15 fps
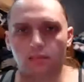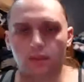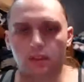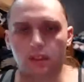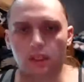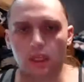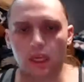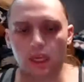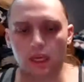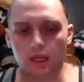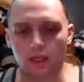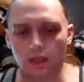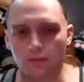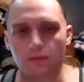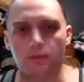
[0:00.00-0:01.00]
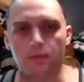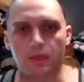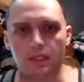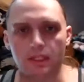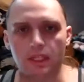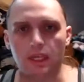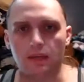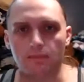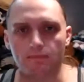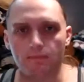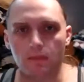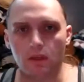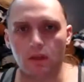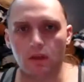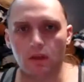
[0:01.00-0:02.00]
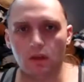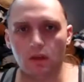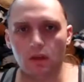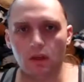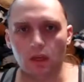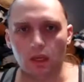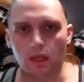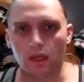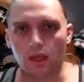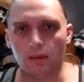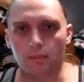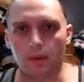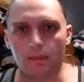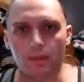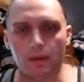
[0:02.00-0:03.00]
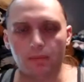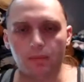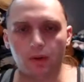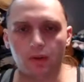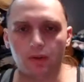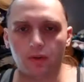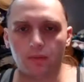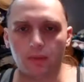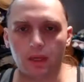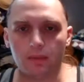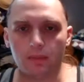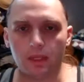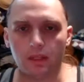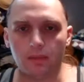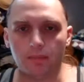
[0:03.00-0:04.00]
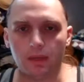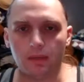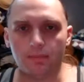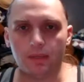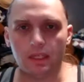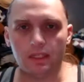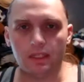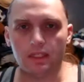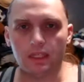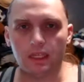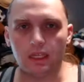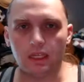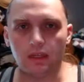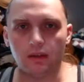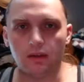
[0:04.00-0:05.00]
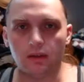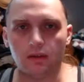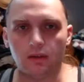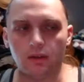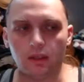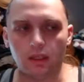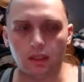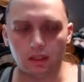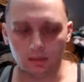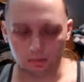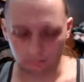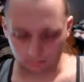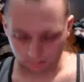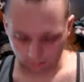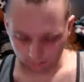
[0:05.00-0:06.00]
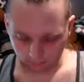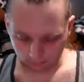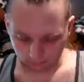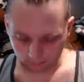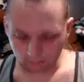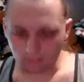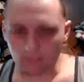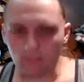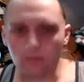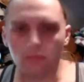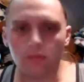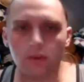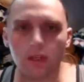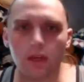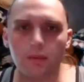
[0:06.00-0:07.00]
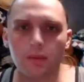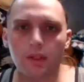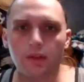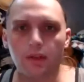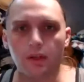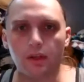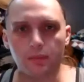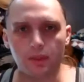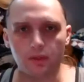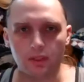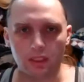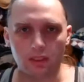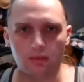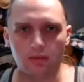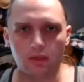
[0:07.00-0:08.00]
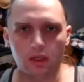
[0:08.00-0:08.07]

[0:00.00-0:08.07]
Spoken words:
to get a different PC. And my big brother made me the big PC in down below that I'm using.